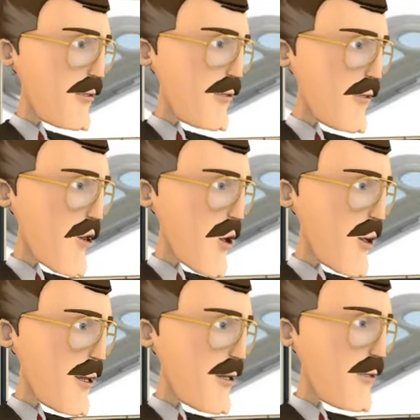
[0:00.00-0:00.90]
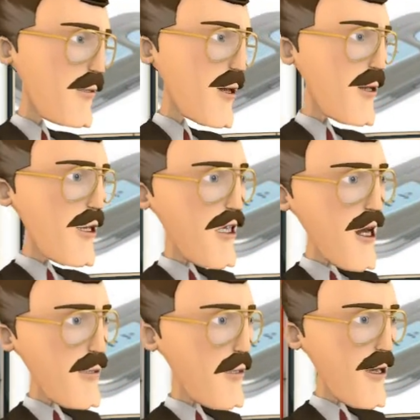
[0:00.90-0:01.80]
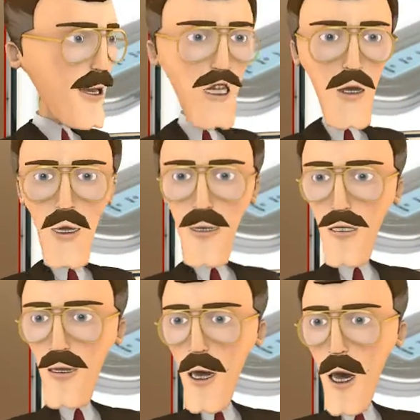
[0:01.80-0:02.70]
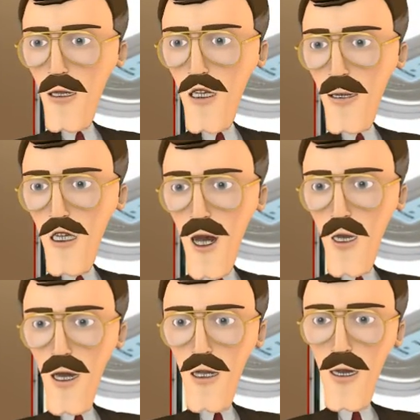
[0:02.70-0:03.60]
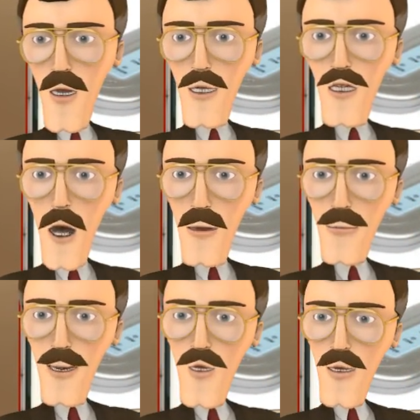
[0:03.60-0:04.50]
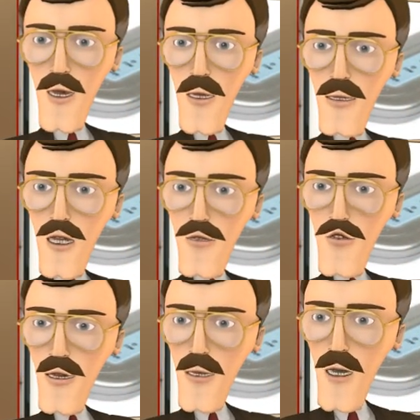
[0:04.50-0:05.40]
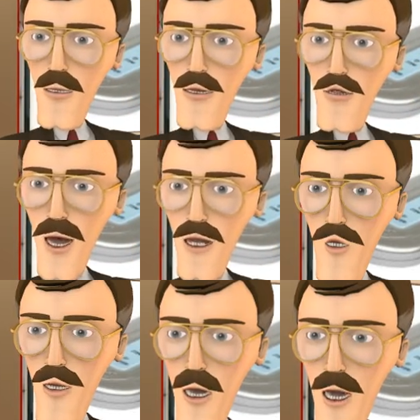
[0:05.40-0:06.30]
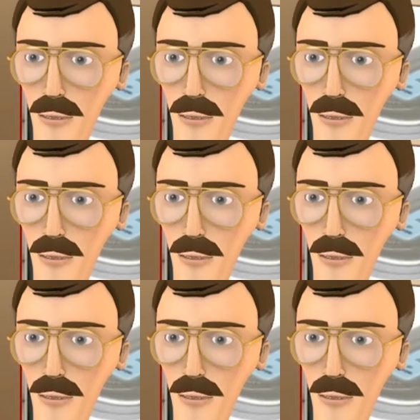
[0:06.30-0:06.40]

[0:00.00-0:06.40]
Thirdly, in exceptional circumstances such as, for example, when there is a fear of the device wearer